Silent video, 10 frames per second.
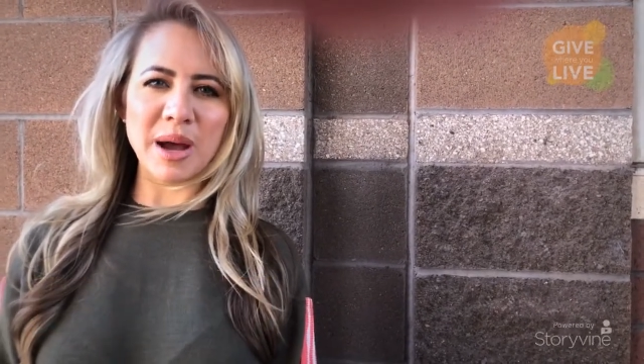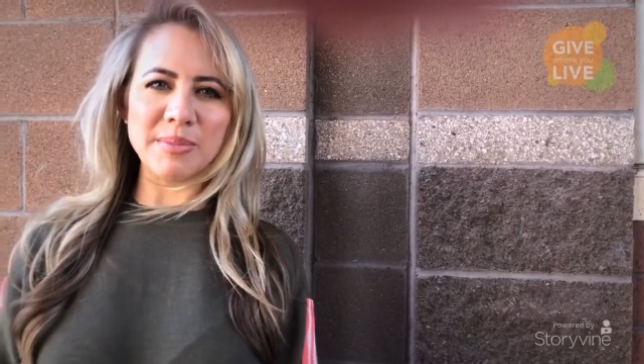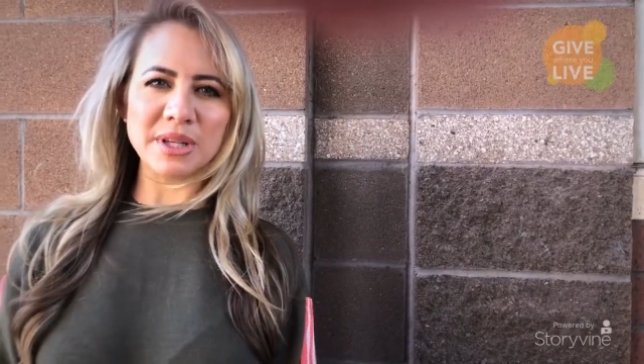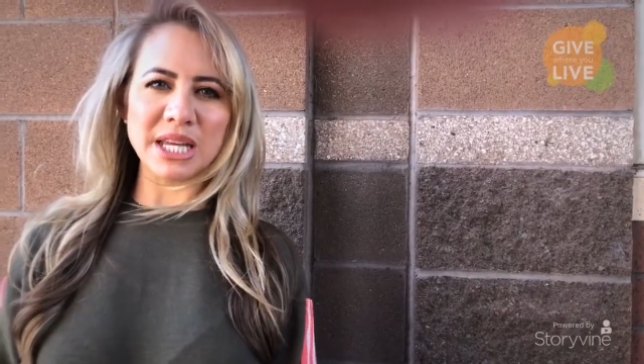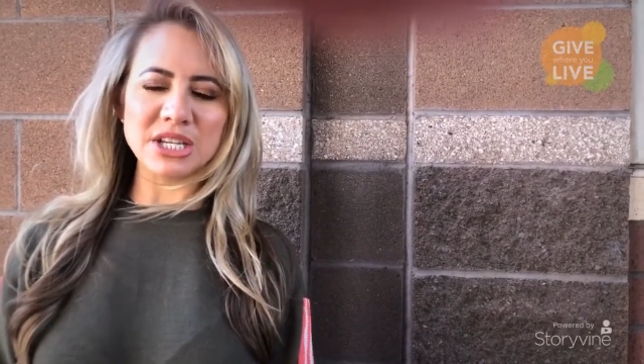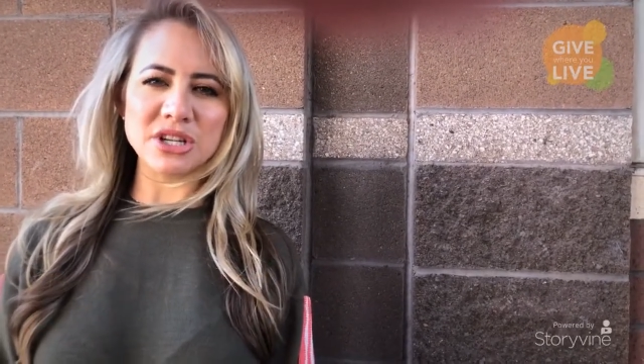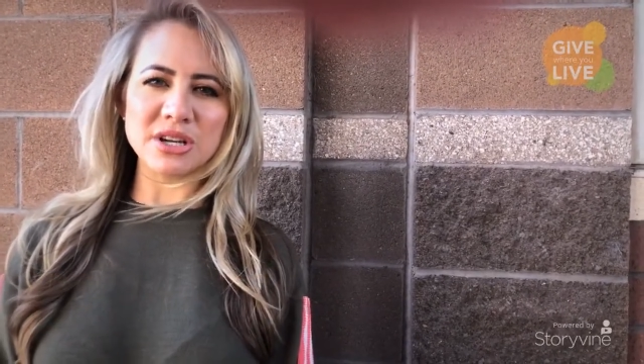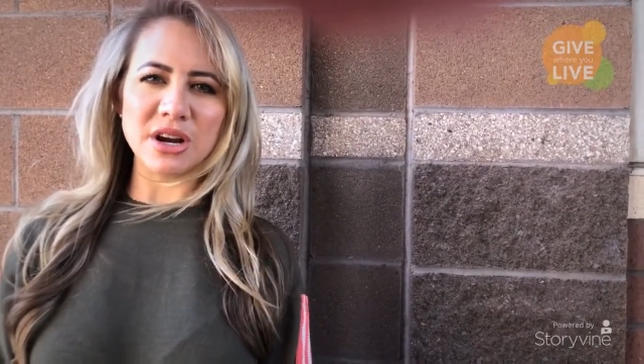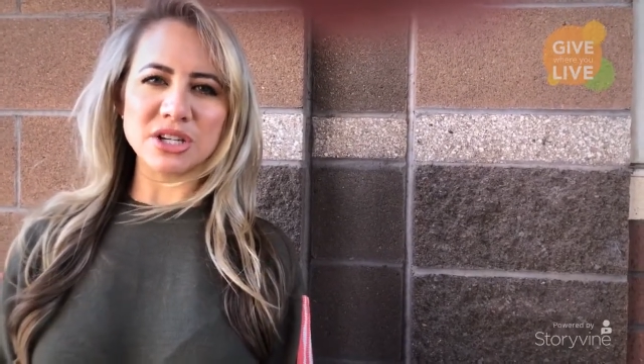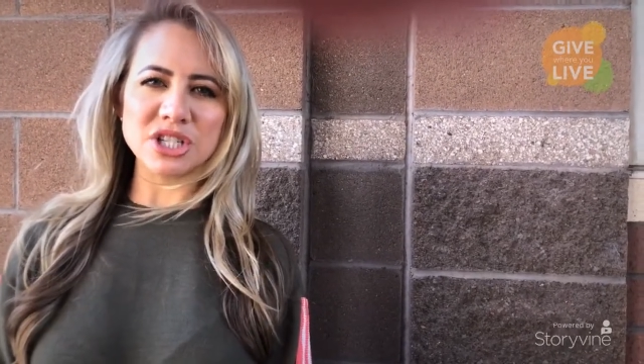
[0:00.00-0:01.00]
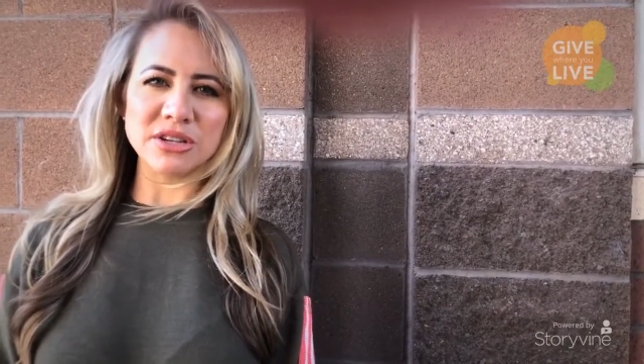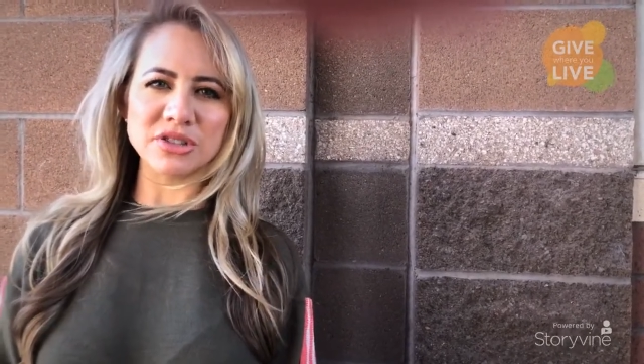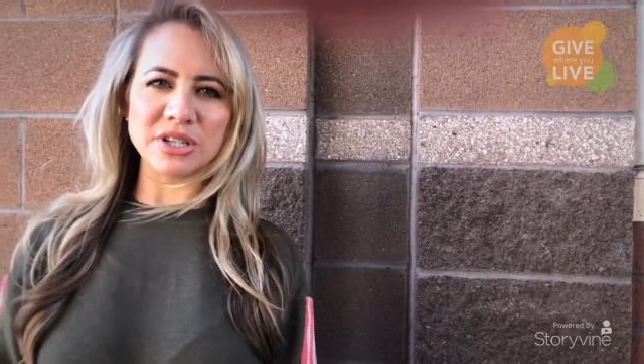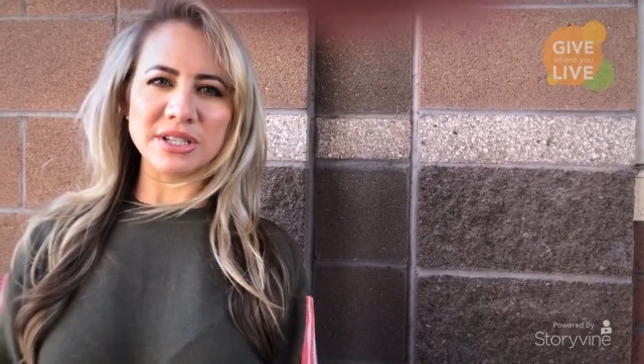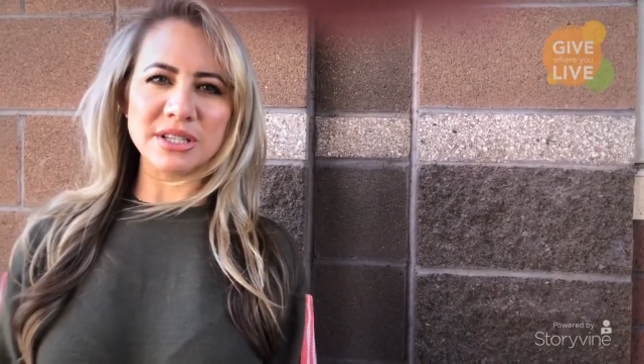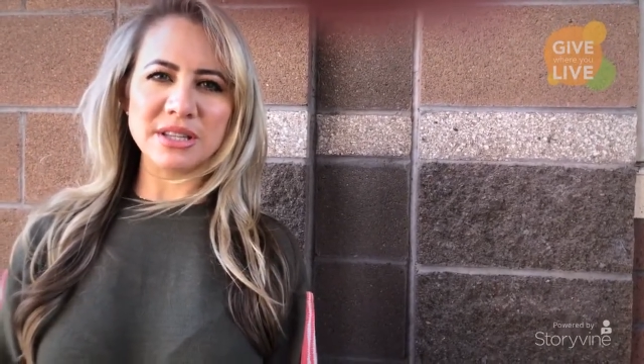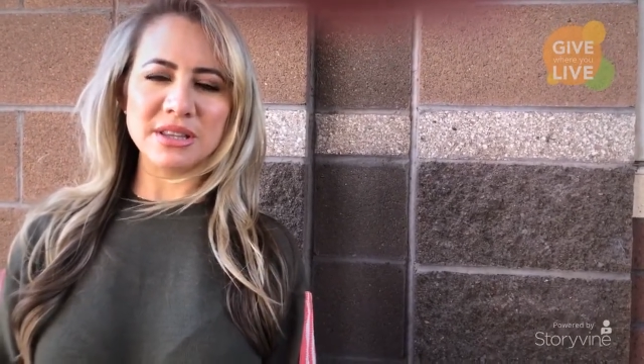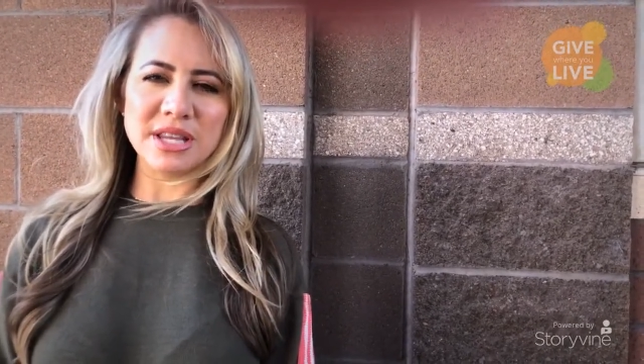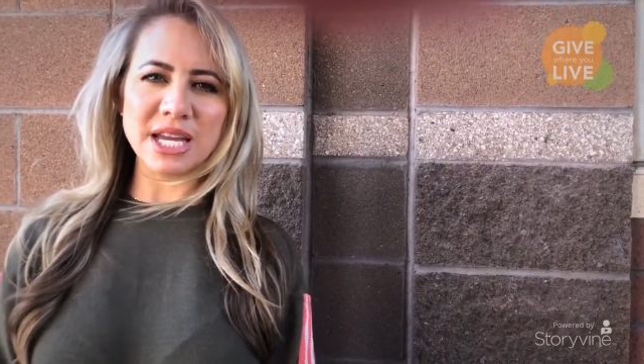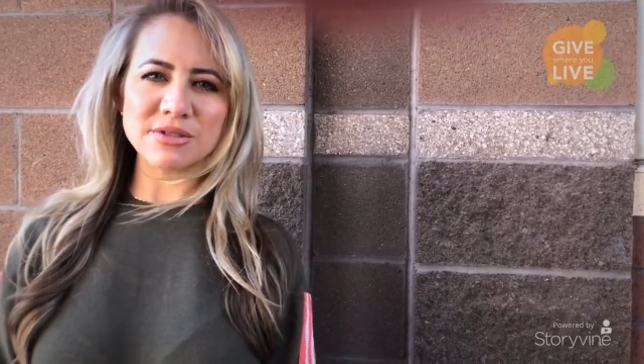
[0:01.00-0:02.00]
population, our children.
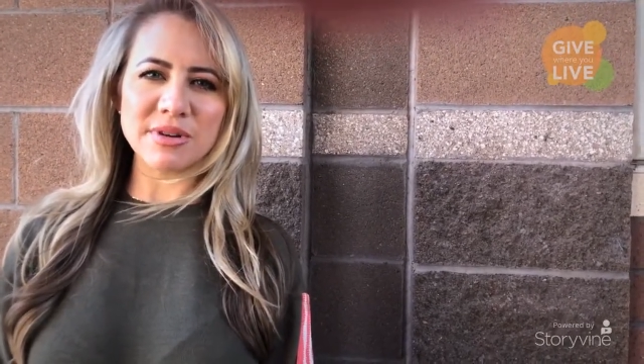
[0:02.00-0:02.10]
Thanks,